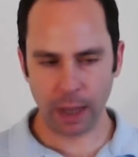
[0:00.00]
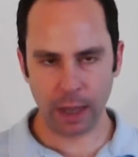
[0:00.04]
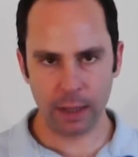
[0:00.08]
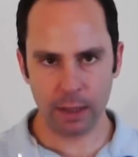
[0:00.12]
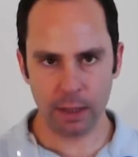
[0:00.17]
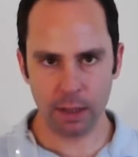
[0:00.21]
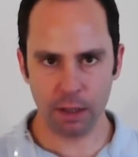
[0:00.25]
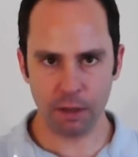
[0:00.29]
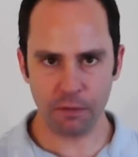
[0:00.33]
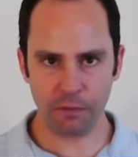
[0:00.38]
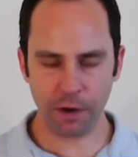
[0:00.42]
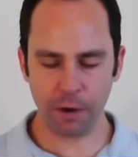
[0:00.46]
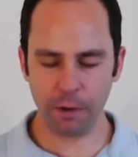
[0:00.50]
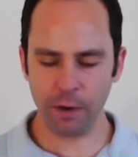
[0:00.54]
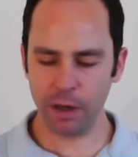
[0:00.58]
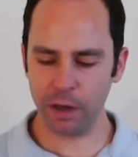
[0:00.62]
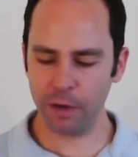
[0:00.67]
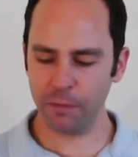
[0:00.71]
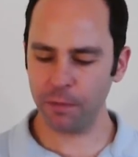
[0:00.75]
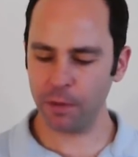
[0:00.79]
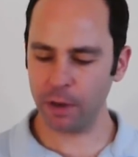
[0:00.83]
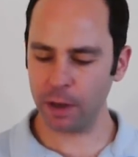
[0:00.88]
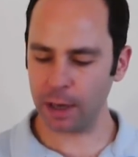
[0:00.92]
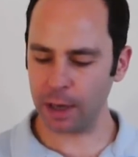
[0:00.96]
This is a very
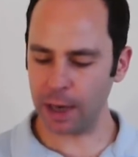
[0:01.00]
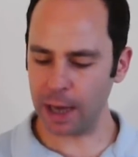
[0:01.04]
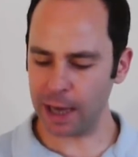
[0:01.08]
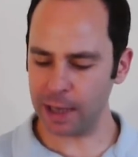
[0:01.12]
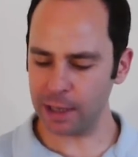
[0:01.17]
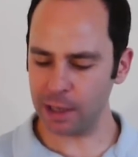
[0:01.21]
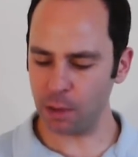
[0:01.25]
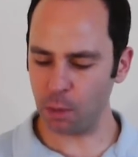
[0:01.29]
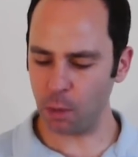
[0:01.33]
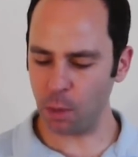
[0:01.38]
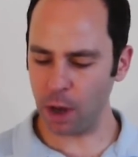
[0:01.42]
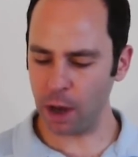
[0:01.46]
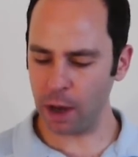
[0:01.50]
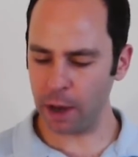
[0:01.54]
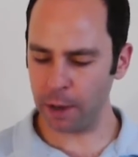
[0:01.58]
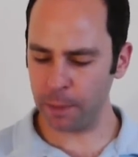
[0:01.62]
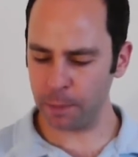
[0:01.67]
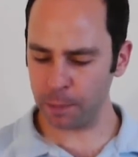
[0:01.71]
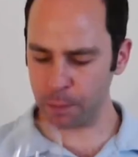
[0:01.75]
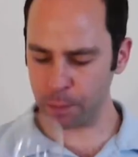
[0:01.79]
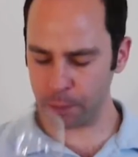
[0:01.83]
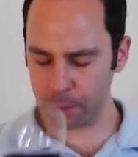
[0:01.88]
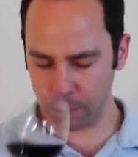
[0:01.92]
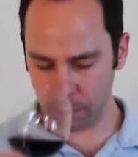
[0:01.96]
different glass of
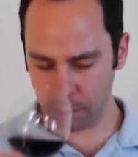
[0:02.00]
wine.